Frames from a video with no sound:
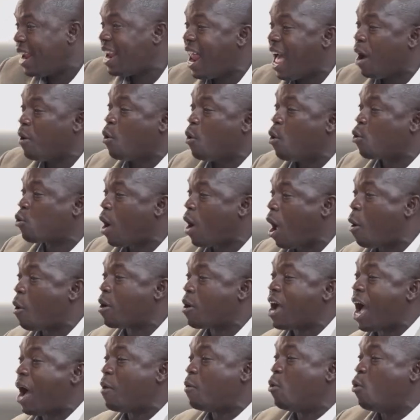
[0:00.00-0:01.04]
na wo kwa
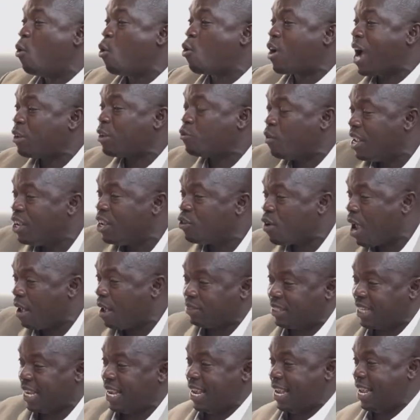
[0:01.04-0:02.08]
oka uka 2012
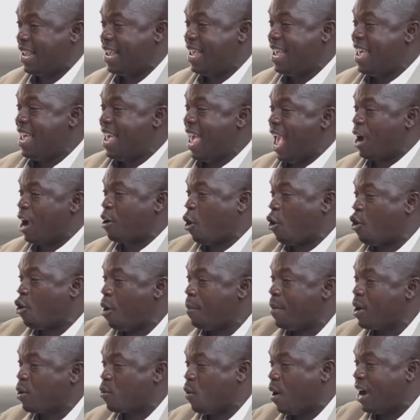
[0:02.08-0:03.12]
say
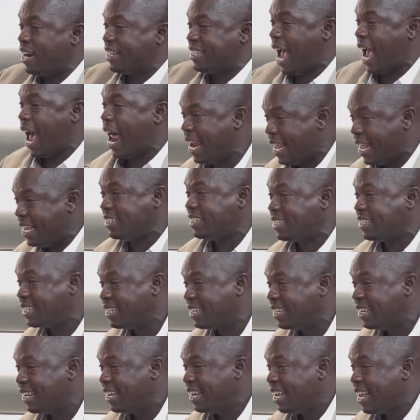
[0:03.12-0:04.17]
economic world challenge
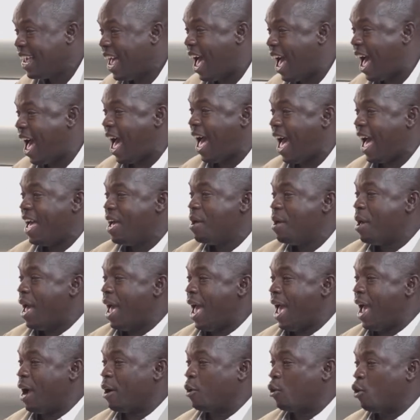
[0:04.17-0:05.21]

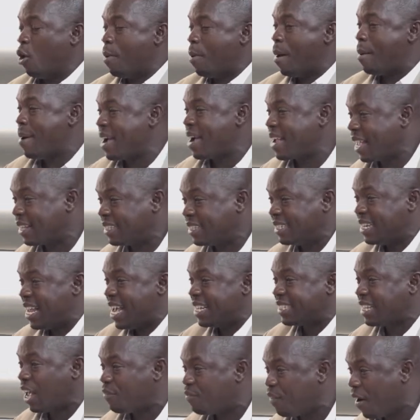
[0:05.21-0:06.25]
global market near
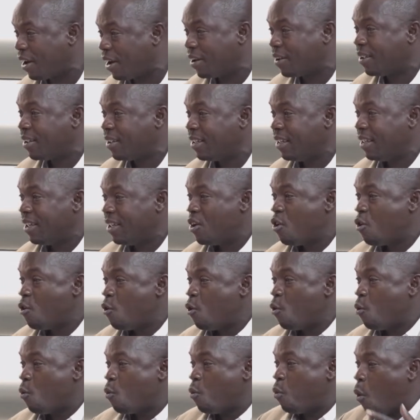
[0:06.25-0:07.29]
safa.
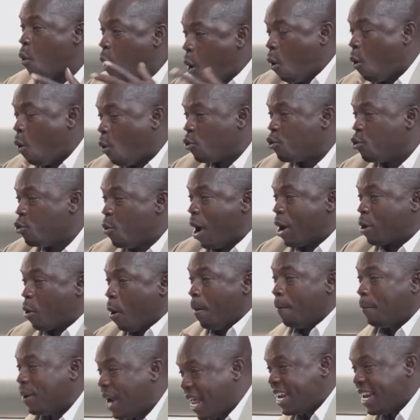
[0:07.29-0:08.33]
Whoa, you were
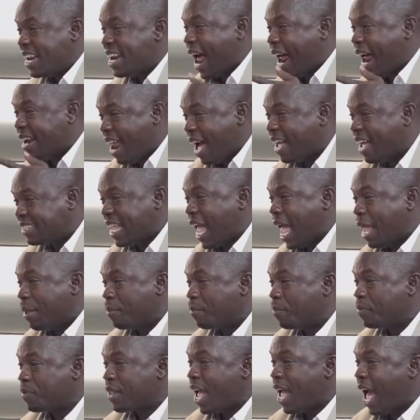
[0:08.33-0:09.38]
complaining at that
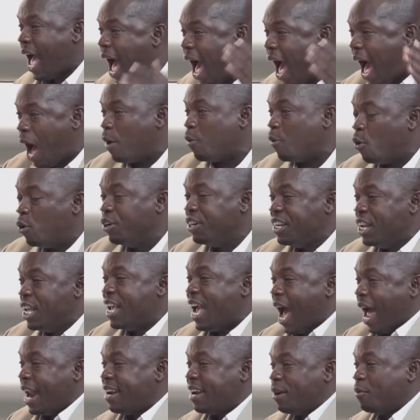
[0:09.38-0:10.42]
time. Only
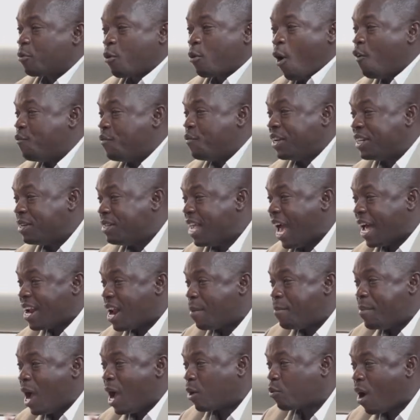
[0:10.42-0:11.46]
and COVID. Yeah, there
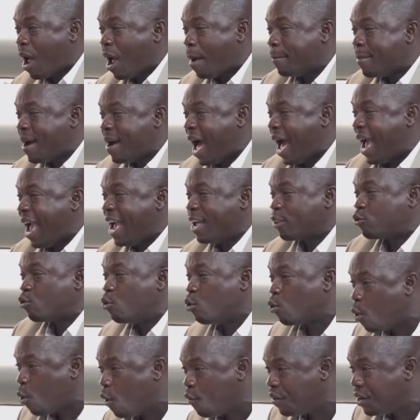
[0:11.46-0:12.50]
be a crown ma at
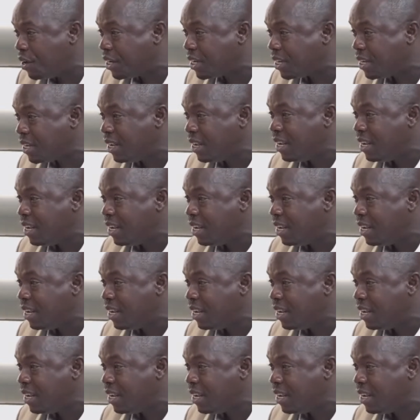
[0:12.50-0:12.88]
COVID.